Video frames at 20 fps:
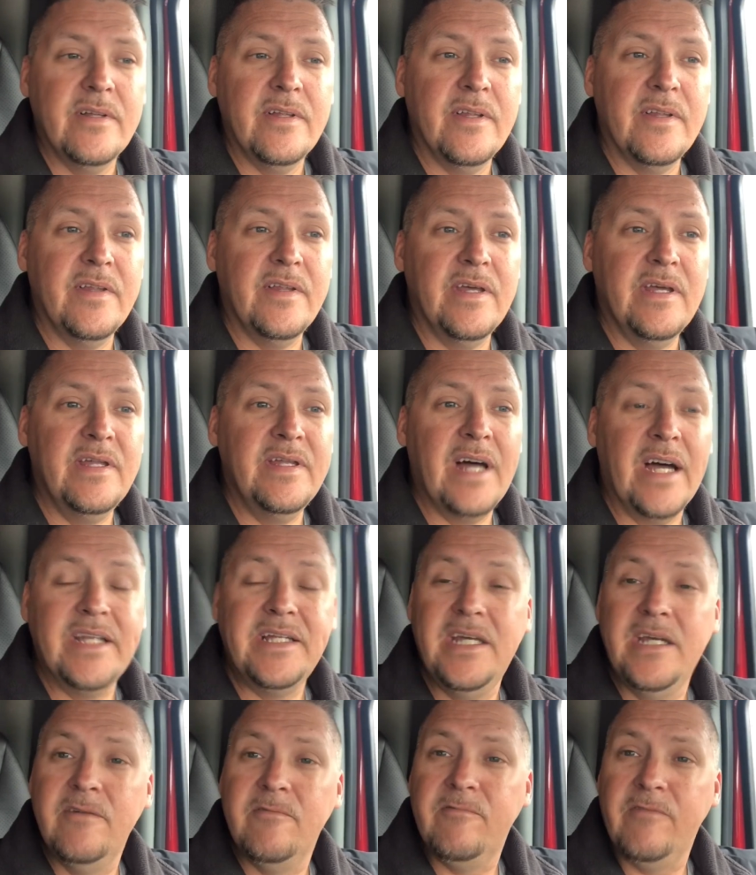The
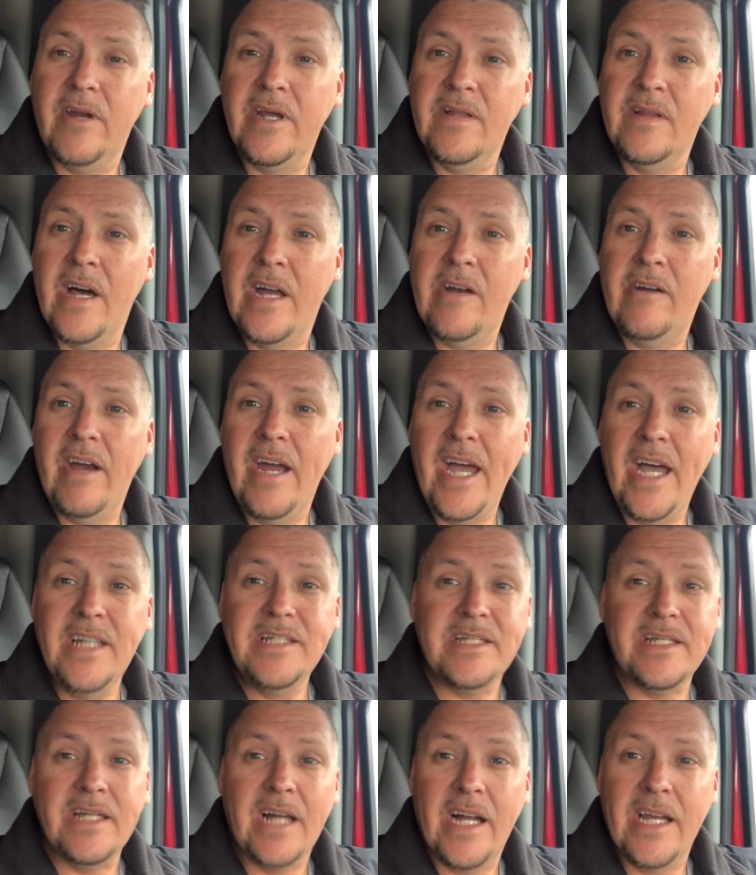19 Freightliner I had
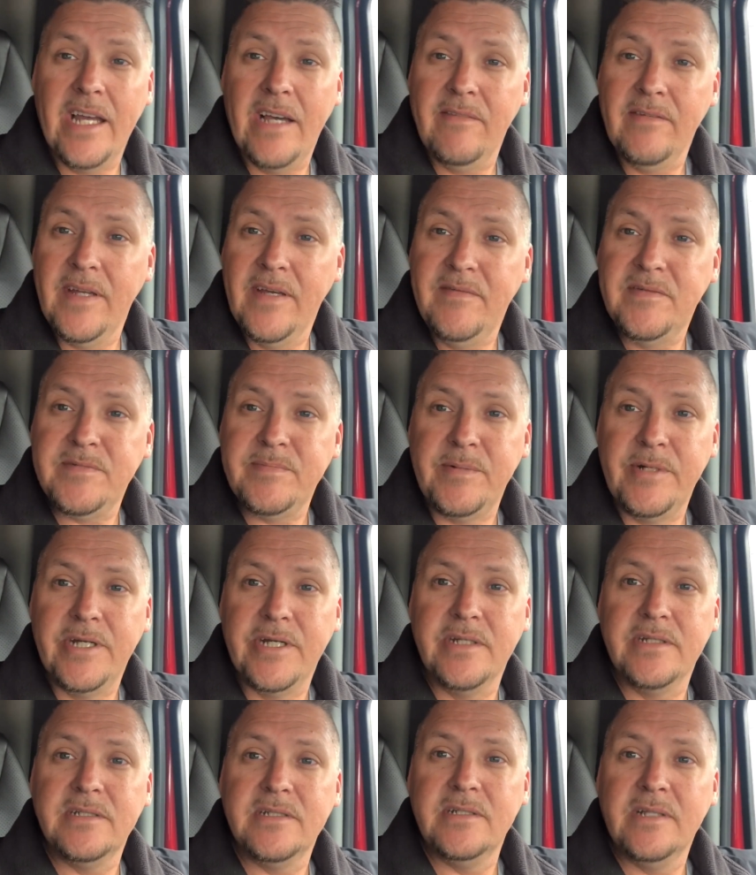did not have leaf
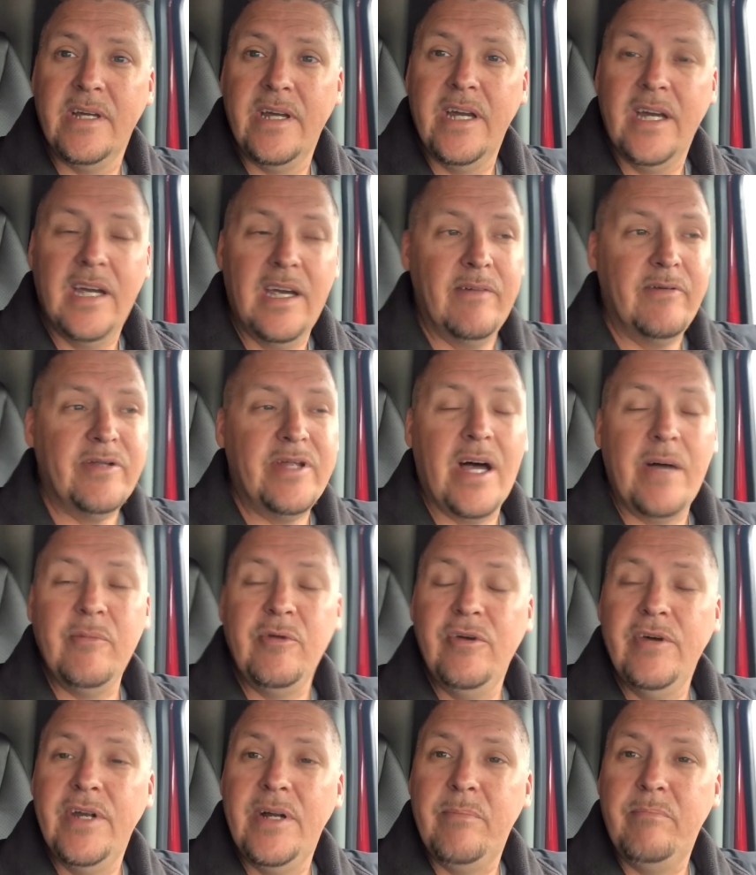springs. Every time
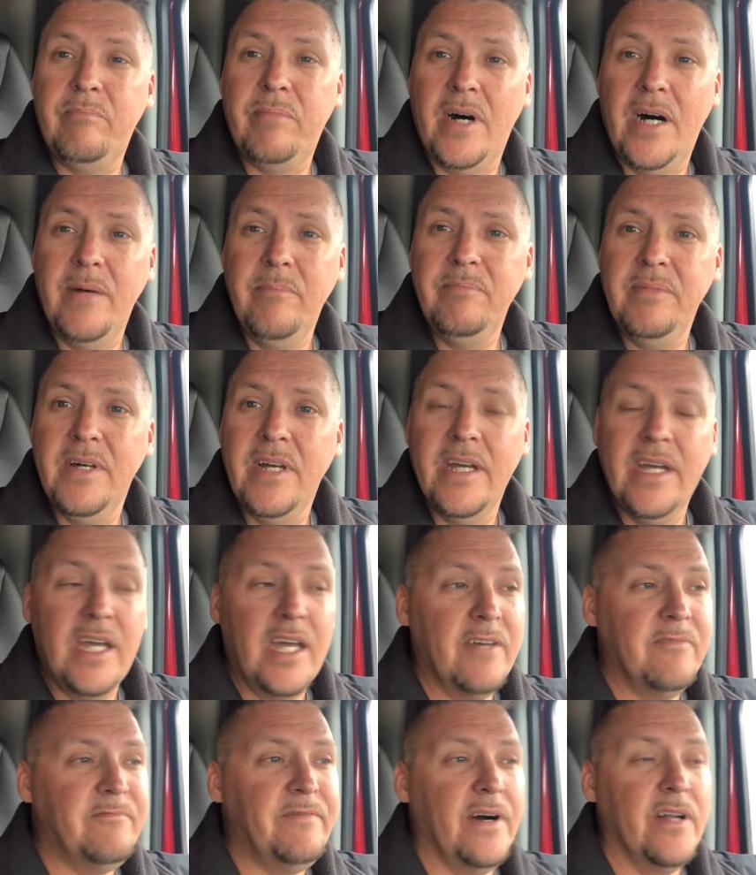you hit a bump,
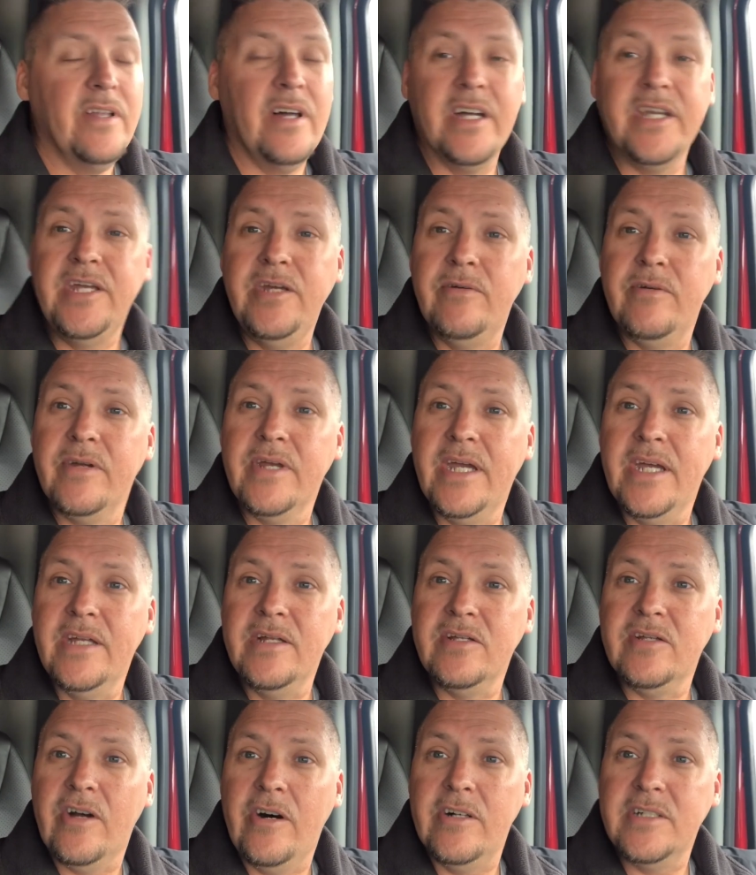it felt like you were
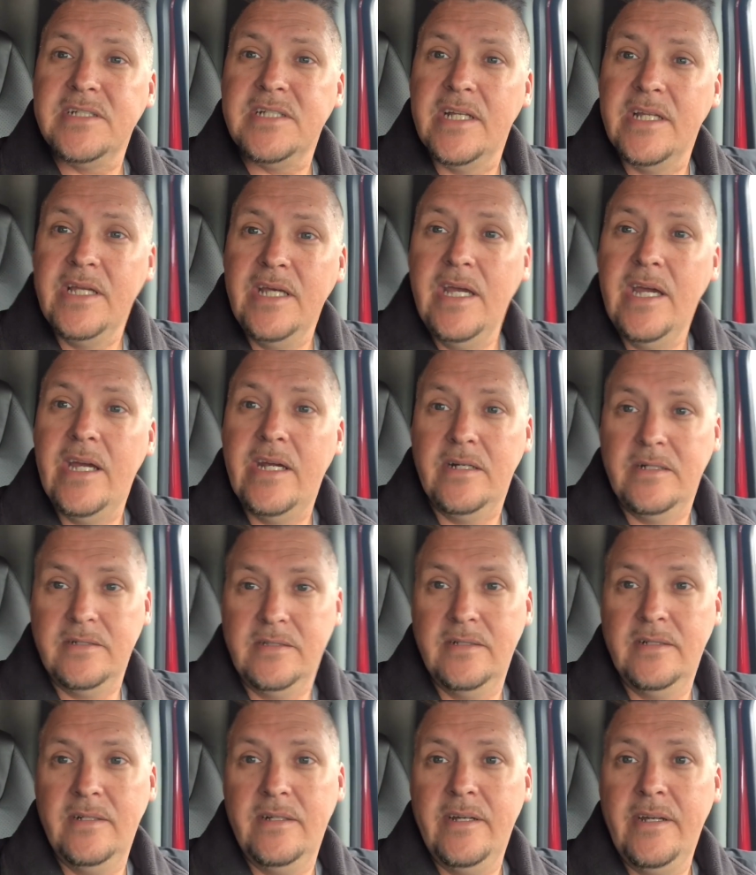getting tossed in the air
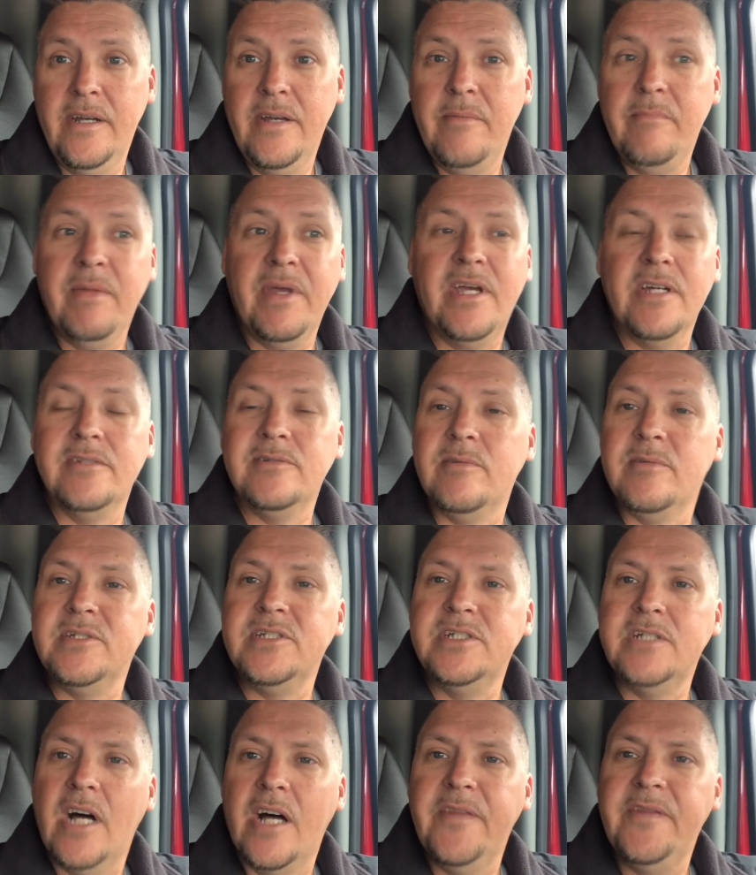because there was
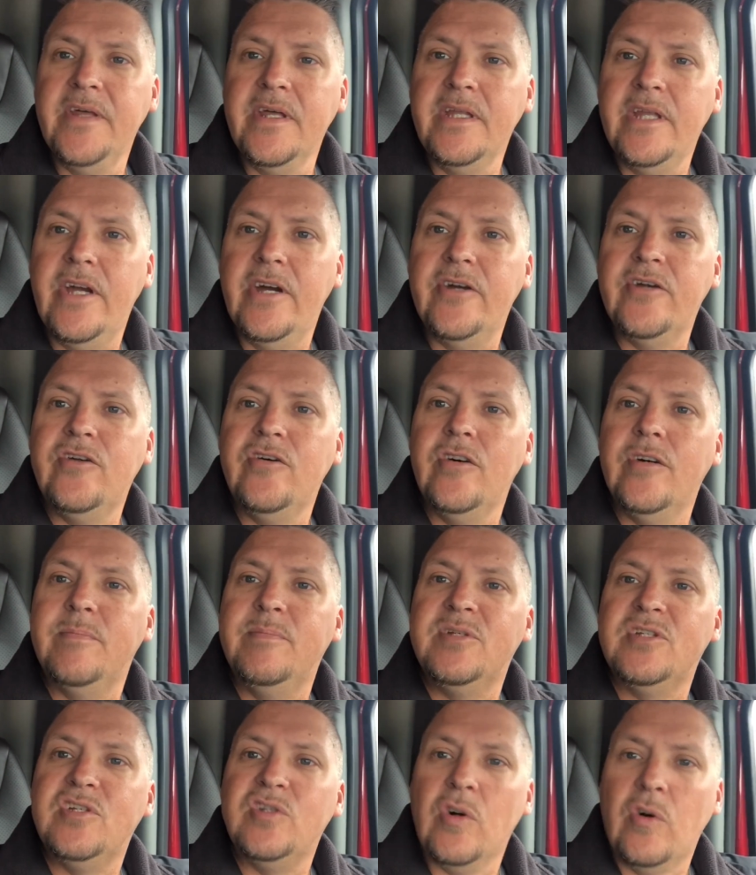nothing there to
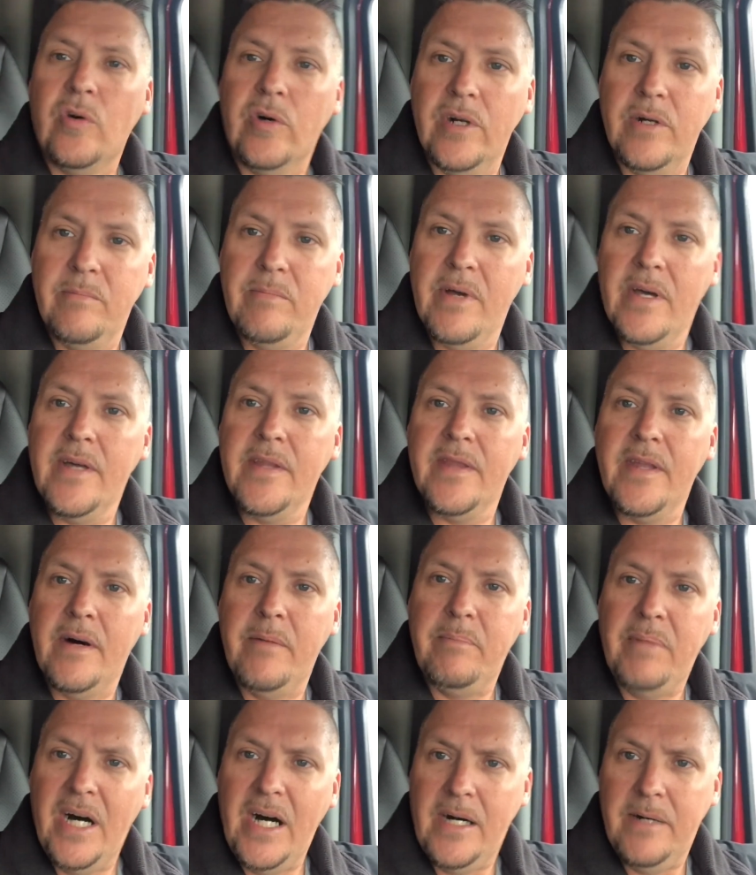absorb the
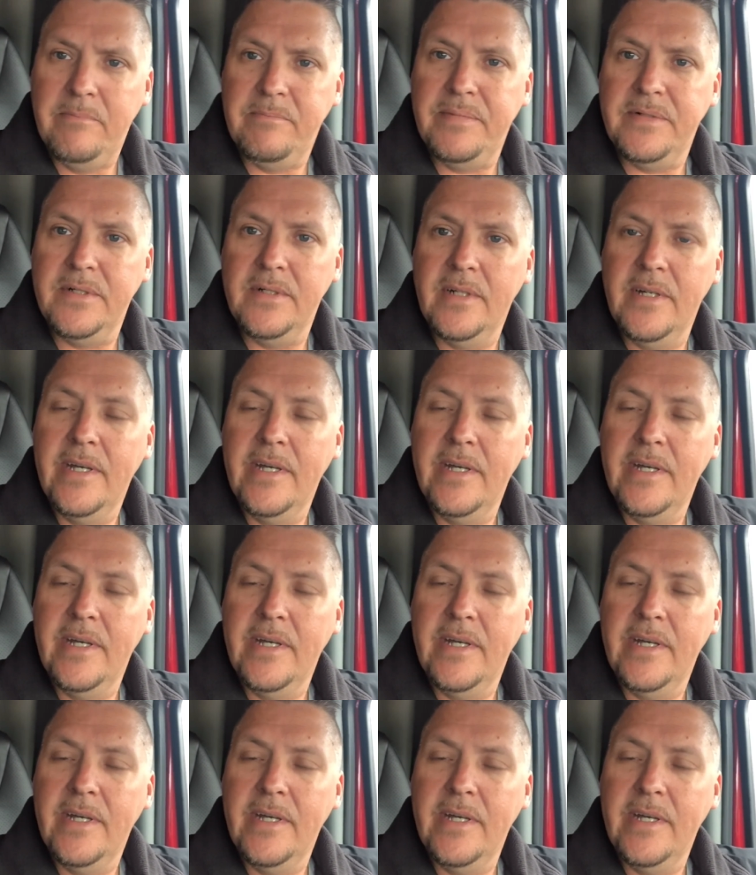bump.